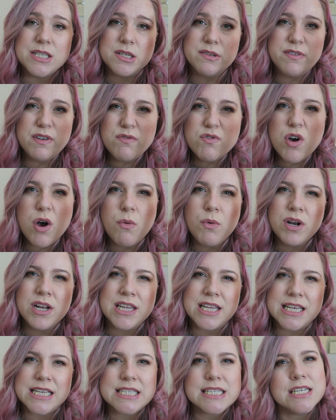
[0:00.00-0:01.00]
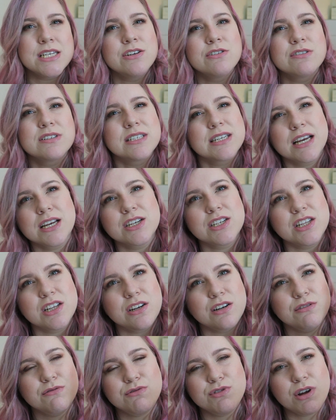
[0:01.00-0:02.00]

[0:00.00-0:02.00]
So if you've got one of these in your stash that you